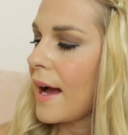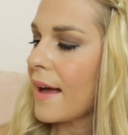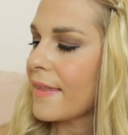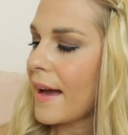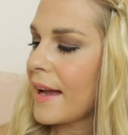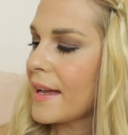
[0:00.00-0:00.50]

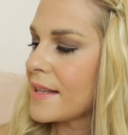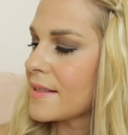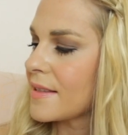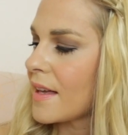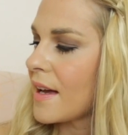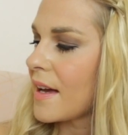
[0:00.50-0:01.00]
And that
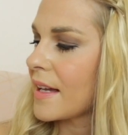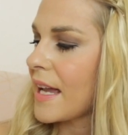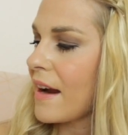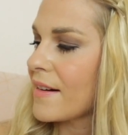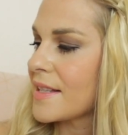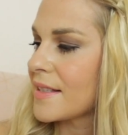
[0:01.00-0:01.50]
is the
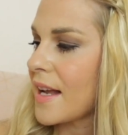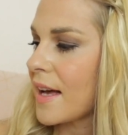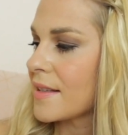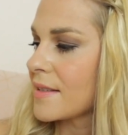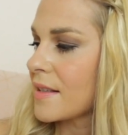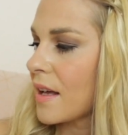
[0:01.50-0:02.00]

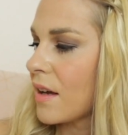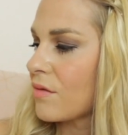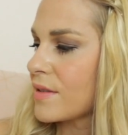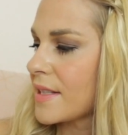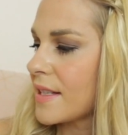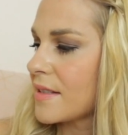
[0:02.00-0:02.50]
Keratase
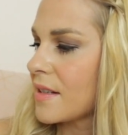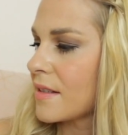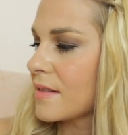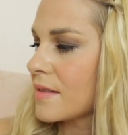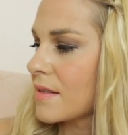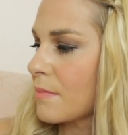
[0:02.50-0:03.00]

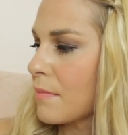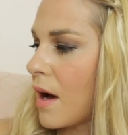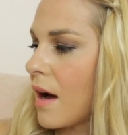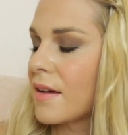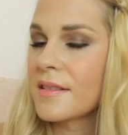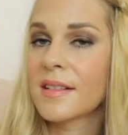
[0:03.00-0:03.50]
Resistance
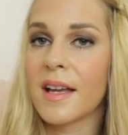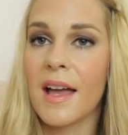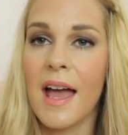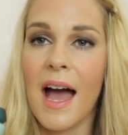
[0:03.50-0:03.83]
Mask.